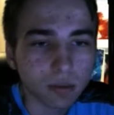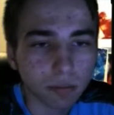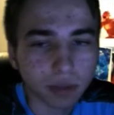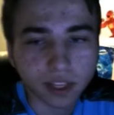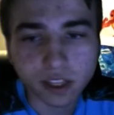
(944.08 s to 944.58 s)

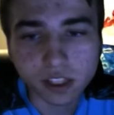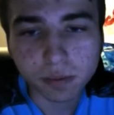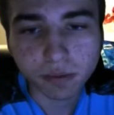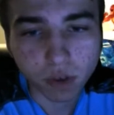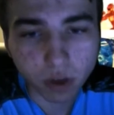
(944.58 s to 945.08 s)
played this
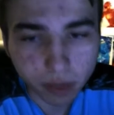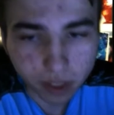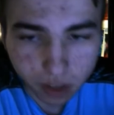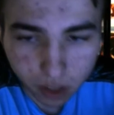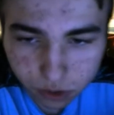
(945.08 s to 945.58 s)
before I
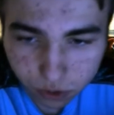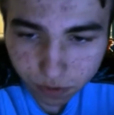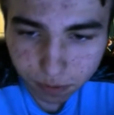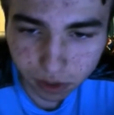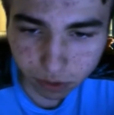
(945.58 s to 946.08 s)
played Conjure
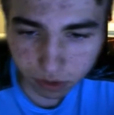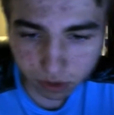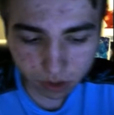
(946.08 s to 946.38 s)
of Mithril,